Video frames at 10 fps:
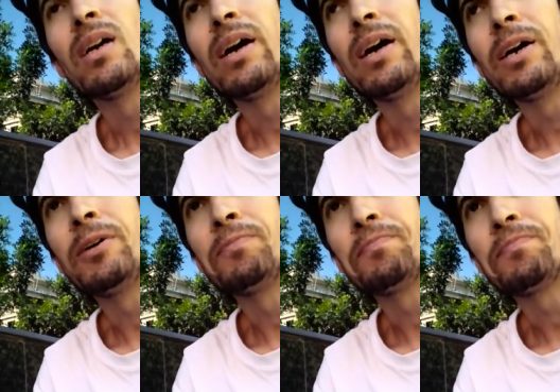
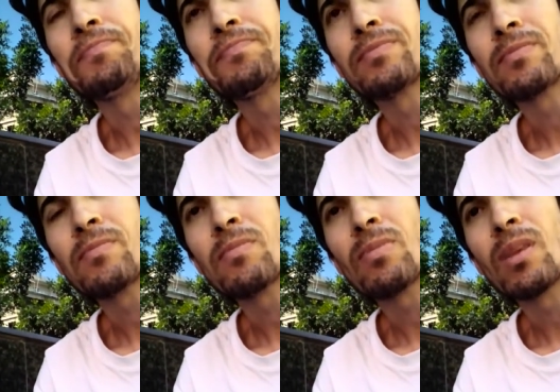um,
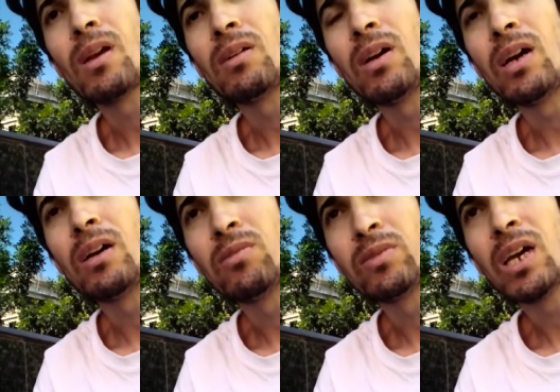
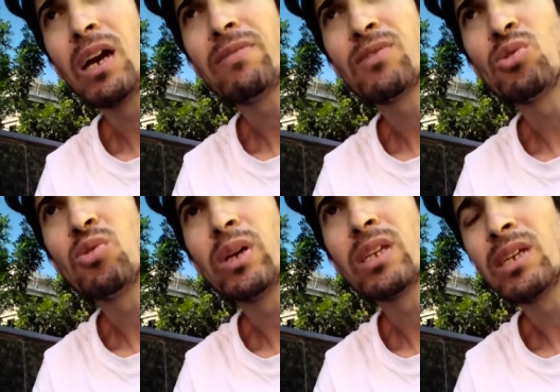we have to
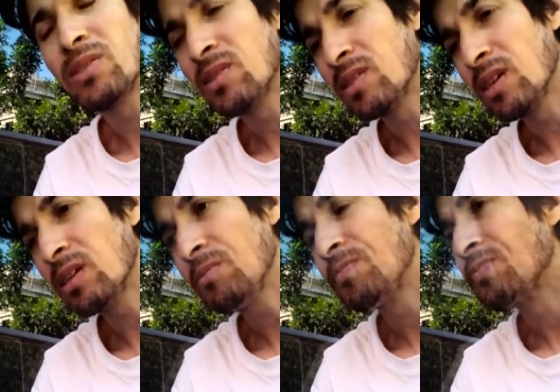wait and see